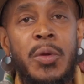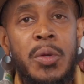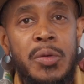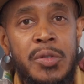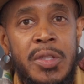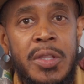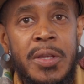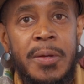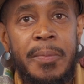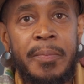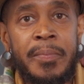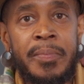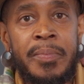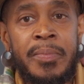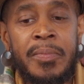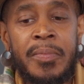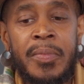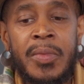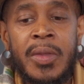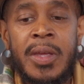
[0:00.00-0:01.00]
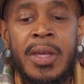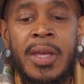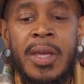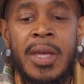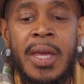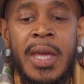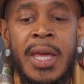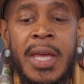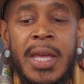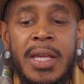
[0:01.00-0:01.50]
used them.
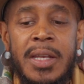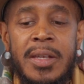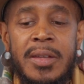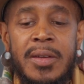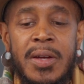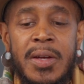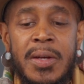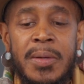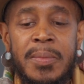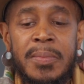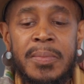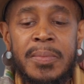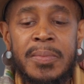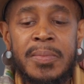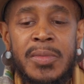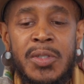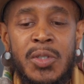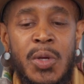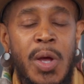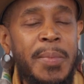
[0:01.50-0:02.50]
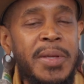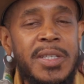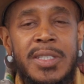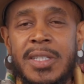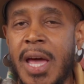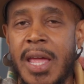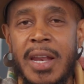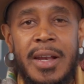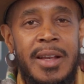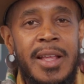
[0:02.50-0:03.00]
And so I'm
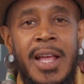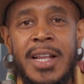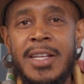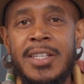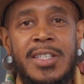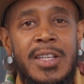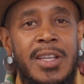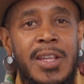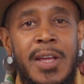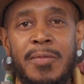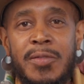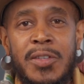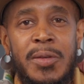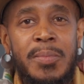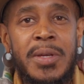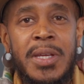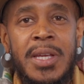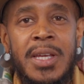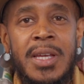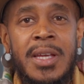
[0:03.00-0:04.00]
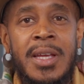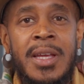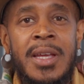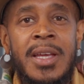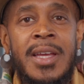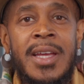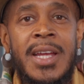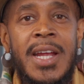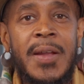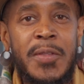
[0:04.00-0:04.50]
excited. I just love to be
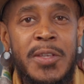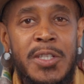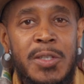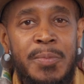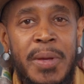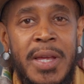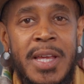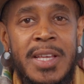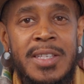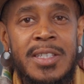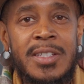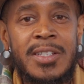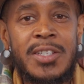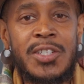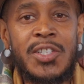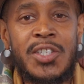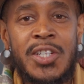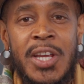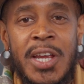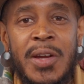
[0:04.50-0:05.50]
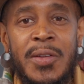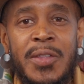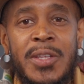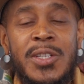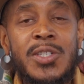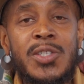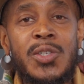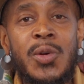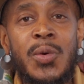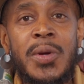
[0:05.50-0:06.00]
in this space and to share
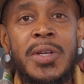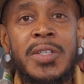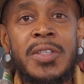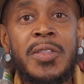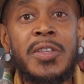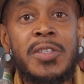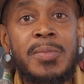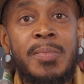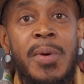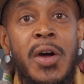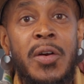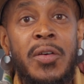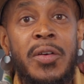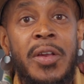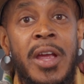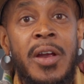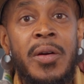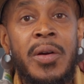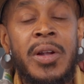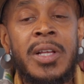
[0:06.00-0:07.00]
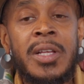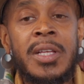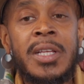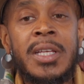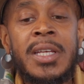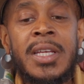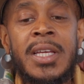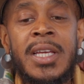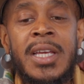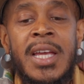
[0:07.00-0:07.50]
these stories in this modern era
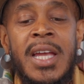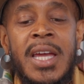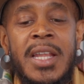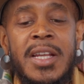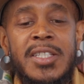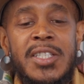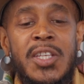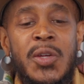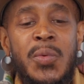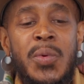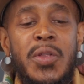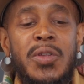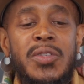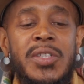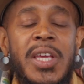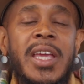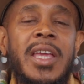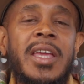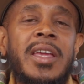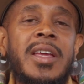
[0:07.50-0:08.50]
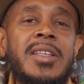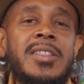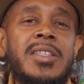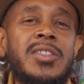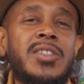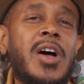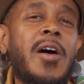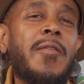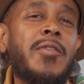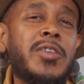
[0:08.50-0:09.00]
and to see where they're taking us
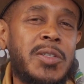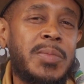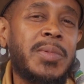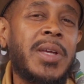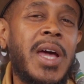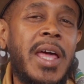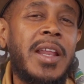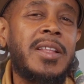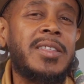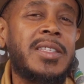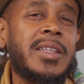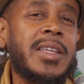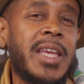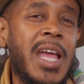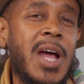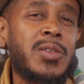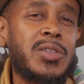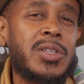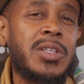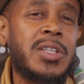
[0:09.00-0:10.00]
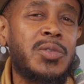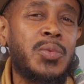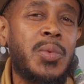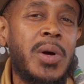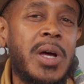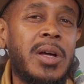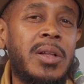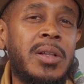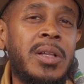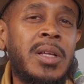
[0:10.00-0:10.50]
and to offer some guidance and counsel as
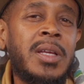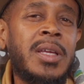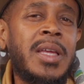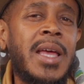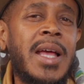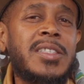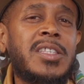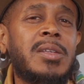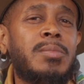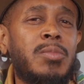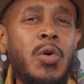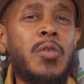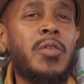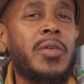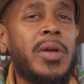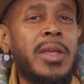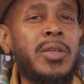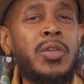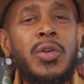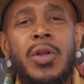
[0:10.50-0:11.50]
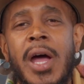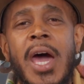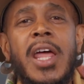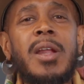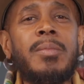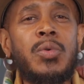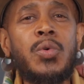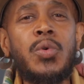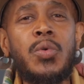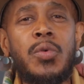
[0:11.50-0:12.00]
well as to move, how to
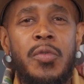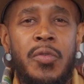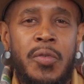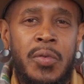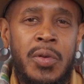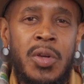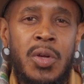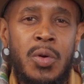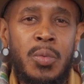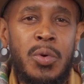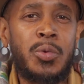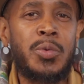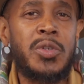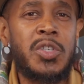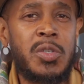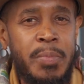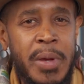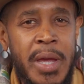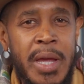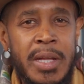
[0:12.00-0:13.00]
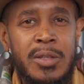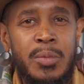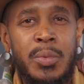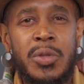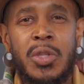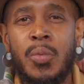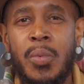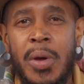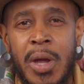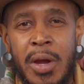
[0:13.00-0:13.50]
move with respect and
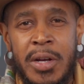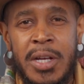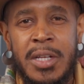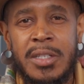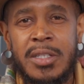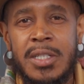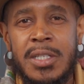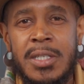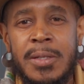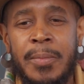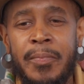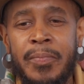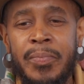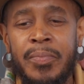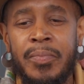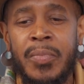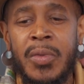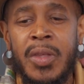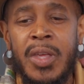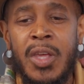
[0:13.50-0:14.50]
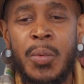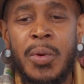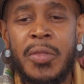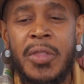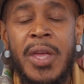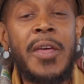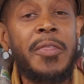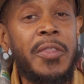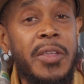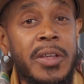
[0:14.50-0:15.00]
with awareness and with
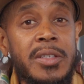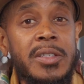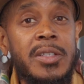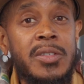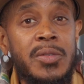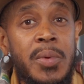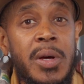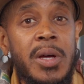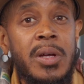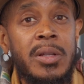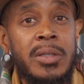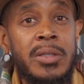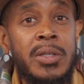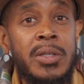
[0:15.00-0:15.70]
ethics as well.